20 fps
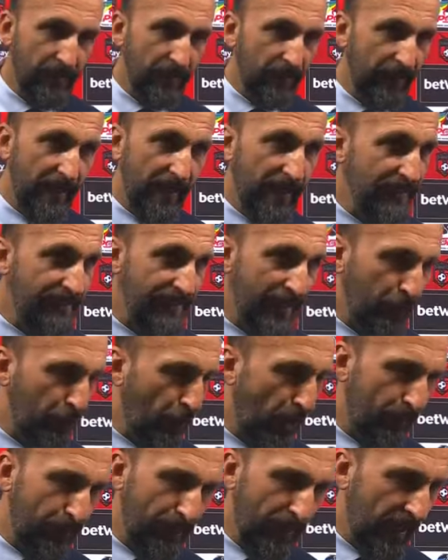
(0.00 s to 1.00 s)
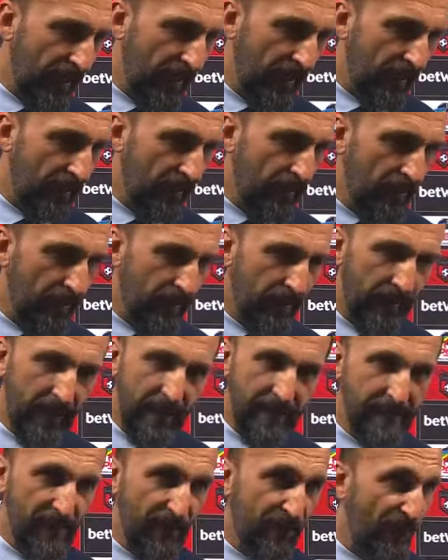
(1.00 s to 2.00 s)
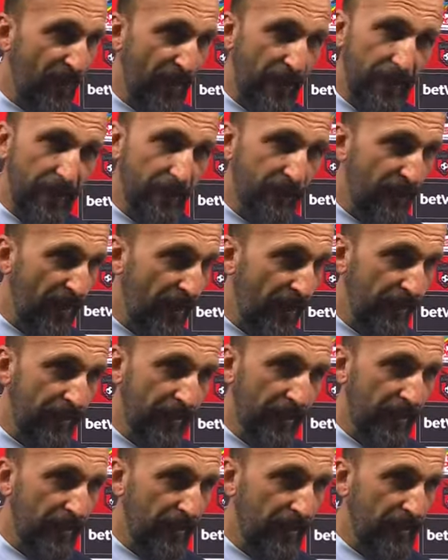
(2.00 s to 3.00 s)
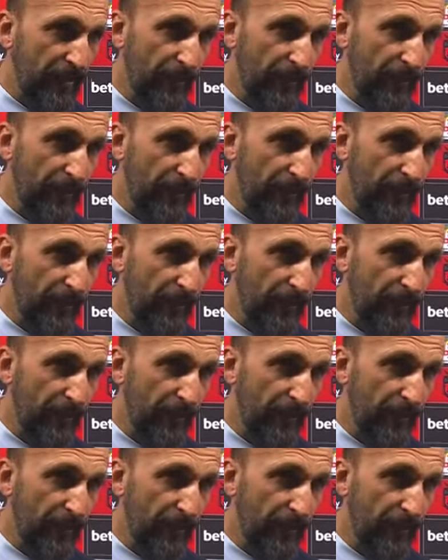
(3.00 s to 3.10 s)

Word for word: he is a top player. He's a very, very